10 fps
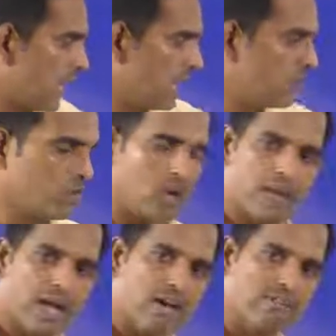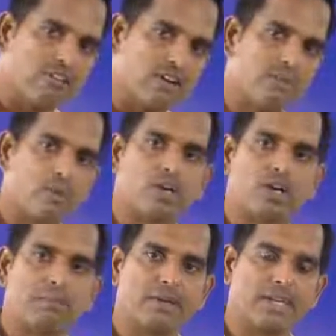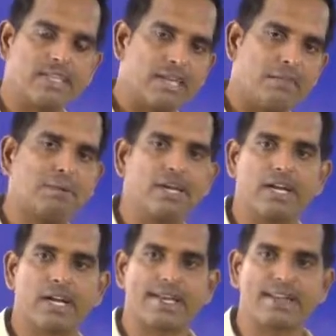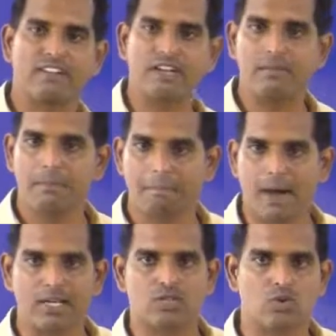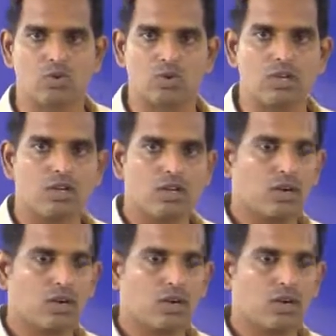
And we will be having one programming example regarding one Morse code.